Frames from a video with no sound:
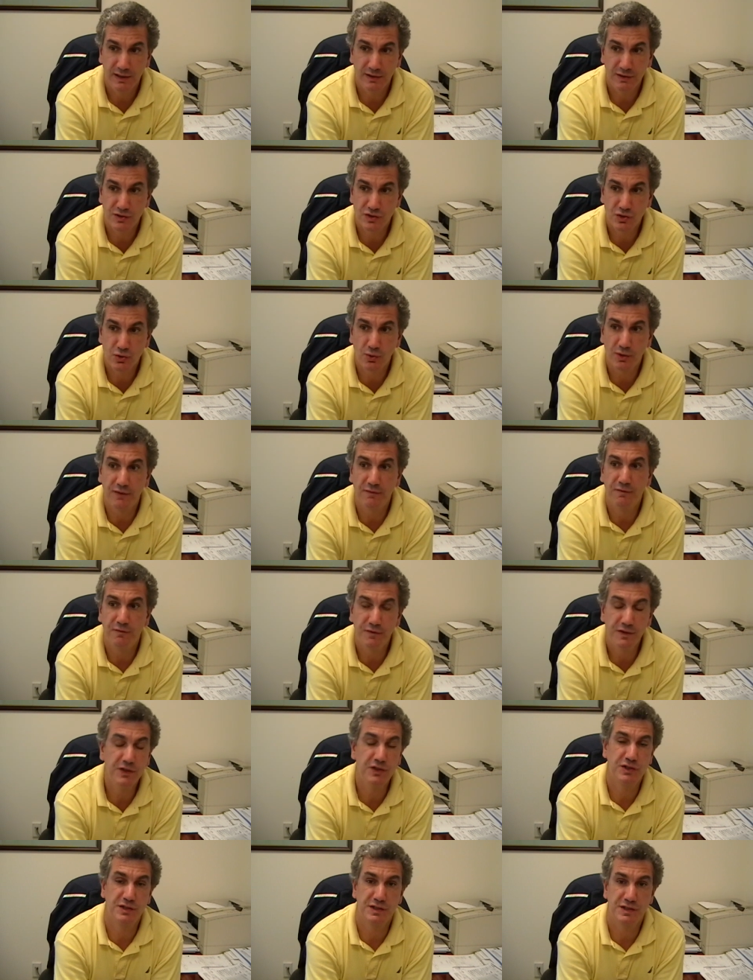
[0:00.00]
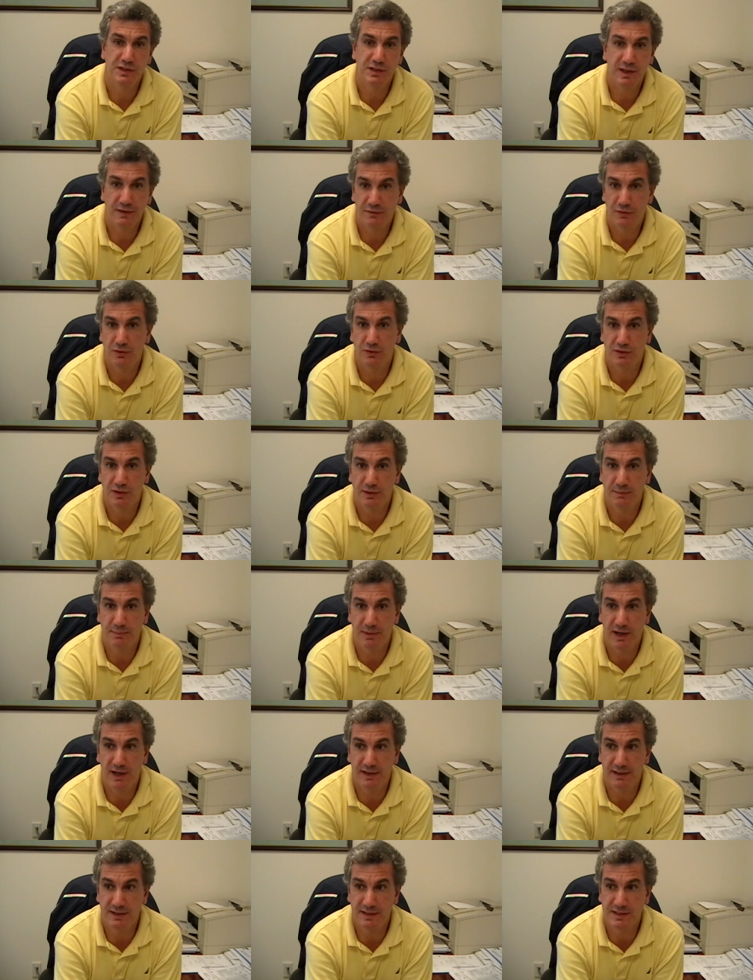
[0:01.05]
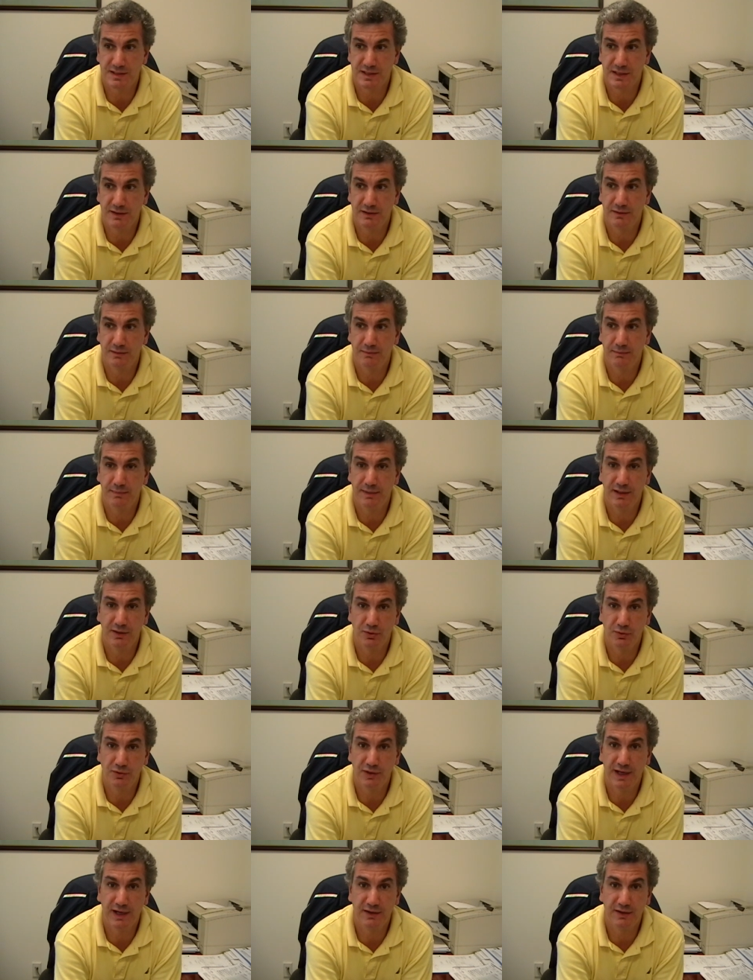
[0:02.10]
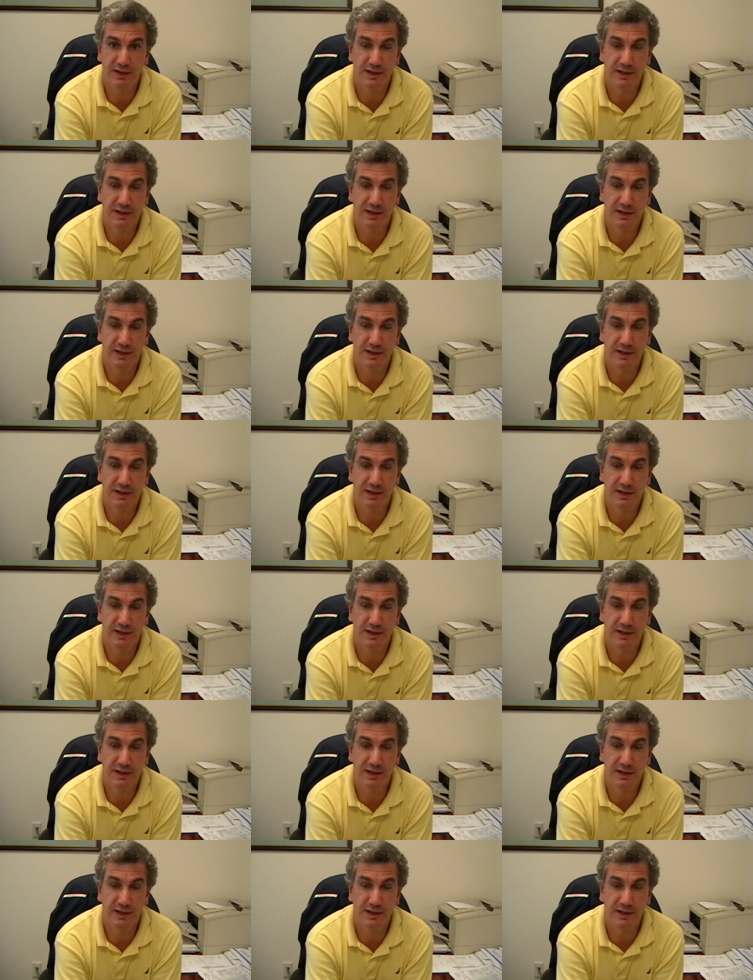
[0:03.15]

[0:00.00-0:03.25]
scored a vicious left hook to the body that sent Melo down,